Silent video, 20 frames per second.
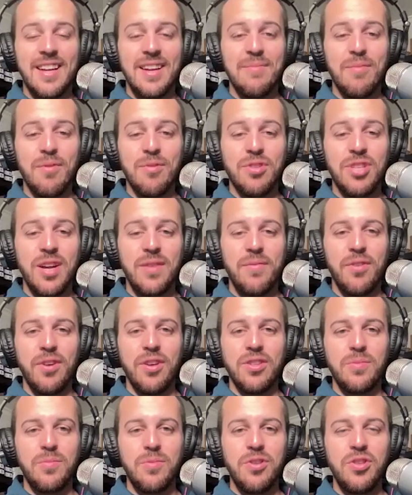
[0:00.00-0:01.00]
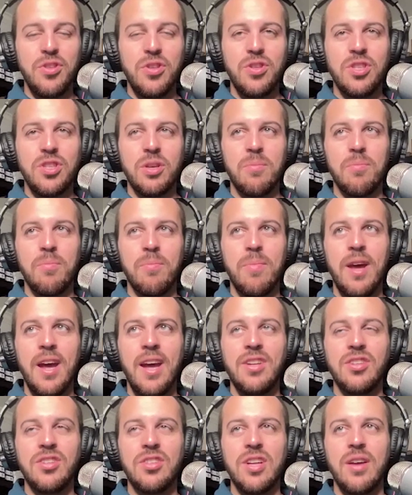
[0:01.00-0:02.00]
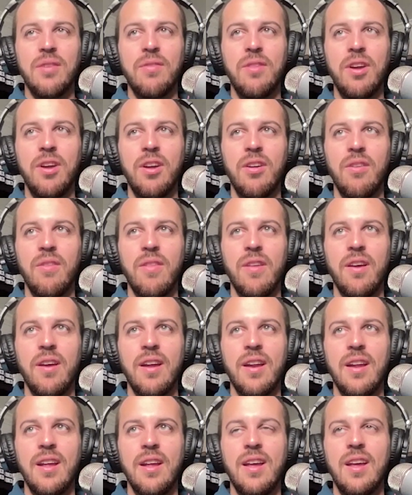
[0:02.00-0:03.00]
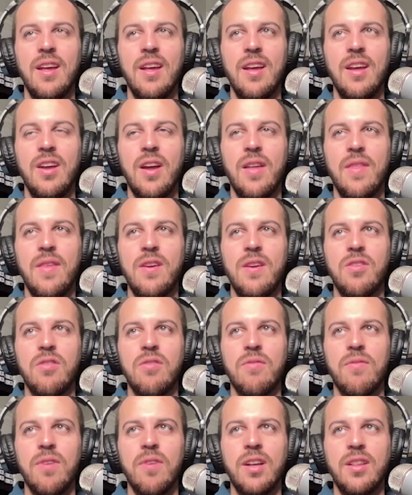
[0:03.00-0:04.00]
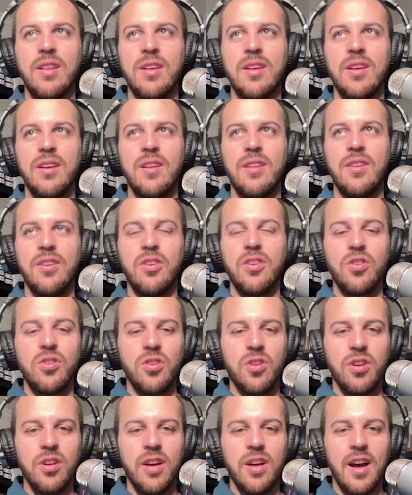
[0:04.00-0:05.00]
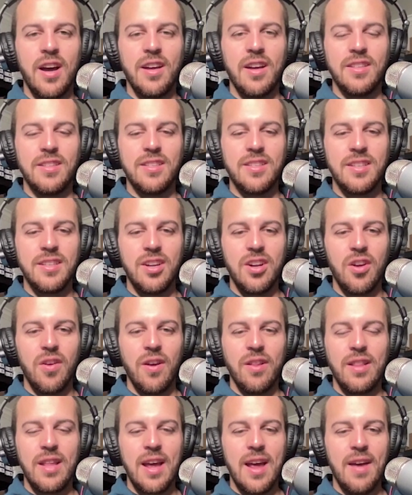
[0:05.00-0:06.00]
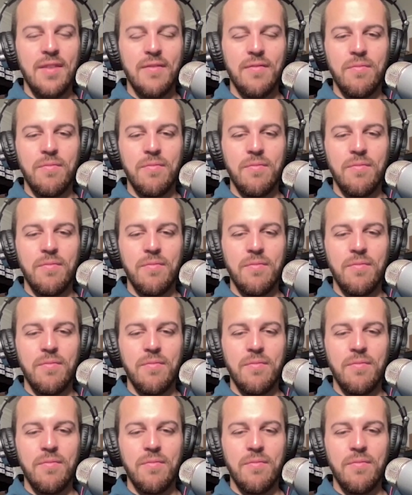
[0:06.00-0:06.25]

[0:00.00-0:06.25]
It most definitely is. I mean, you see some pages out there that I think of like the good guys, like they have